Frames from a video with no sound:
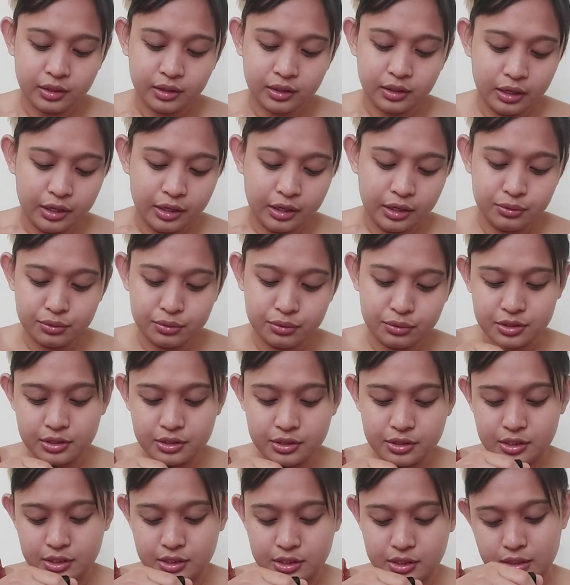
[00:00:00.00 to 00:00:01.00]
I use
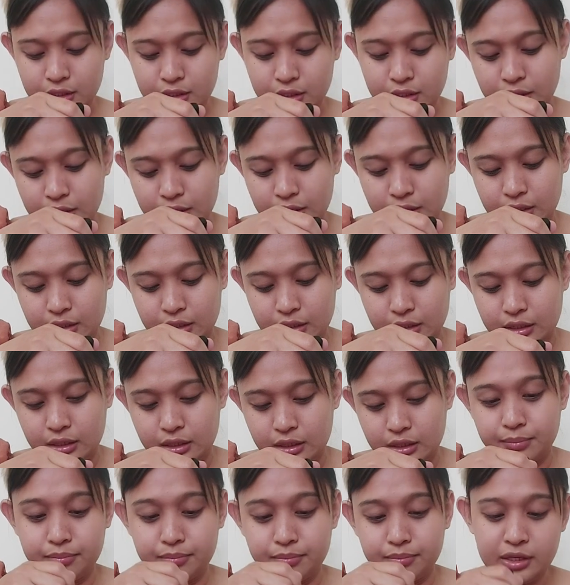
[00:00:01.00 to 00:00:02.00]
this
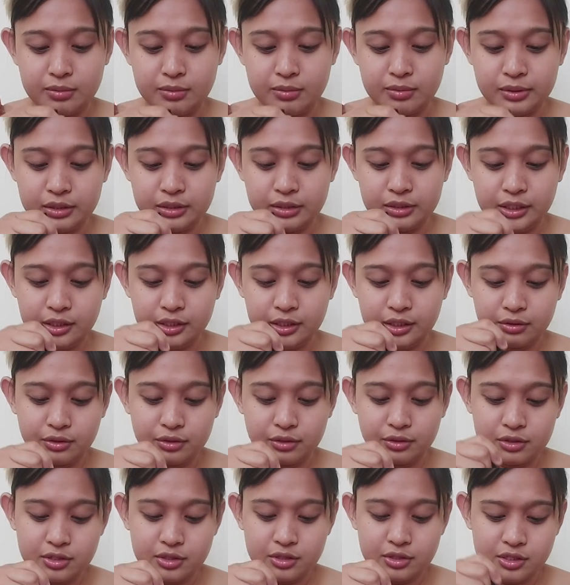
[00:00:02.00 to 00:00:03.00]
Maybelline
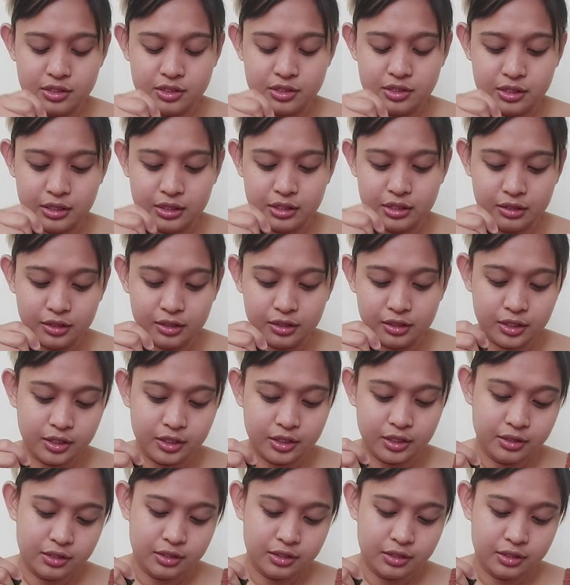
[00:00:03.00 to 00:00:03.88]
concealer.